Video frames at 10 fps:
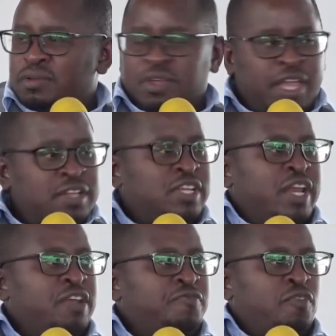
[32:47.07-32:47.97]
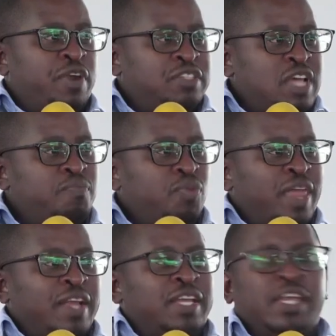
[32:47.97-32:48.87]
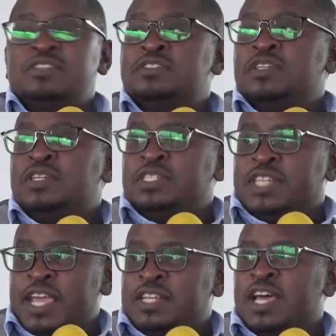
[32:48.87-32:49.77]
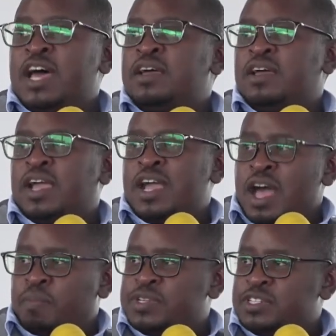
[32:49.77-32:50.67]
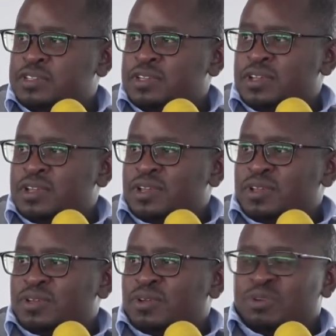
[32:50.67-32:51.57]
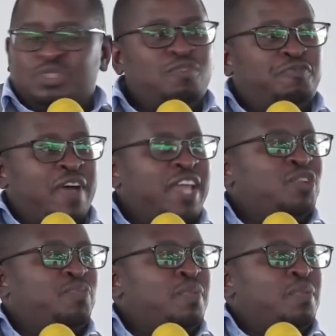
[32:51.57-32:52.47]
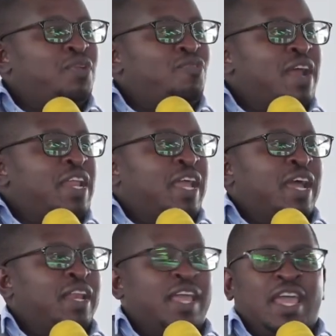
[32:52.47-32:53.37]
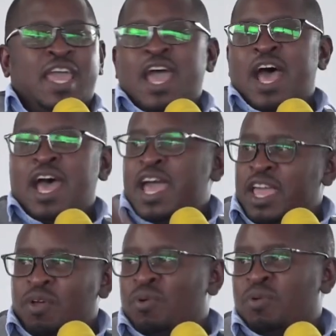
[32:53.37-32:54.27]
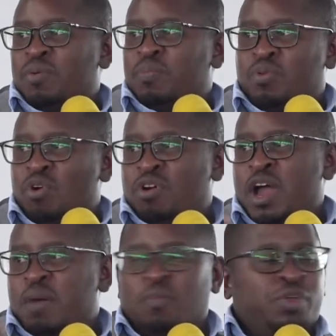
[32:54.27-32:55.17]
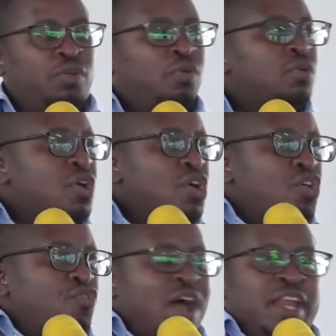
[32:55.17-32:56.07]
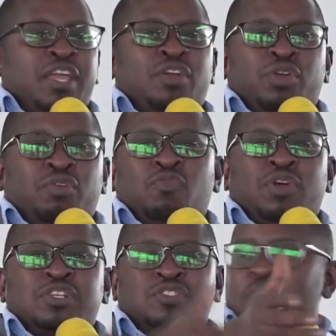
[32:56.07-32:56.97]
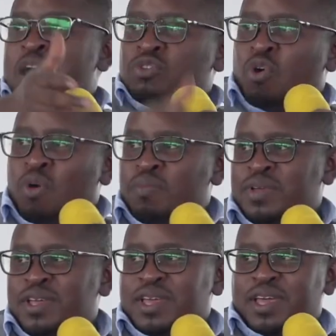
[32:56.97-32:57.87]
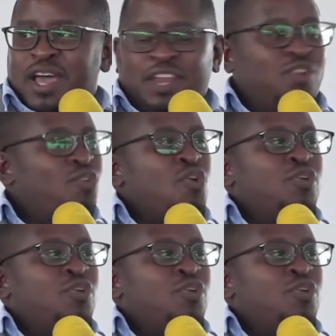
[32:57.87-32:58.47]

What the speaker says: internet, for example, that is data capped. Because you'll find you're probably running an AI program, or you're running, you know, you've got a smart home and you go,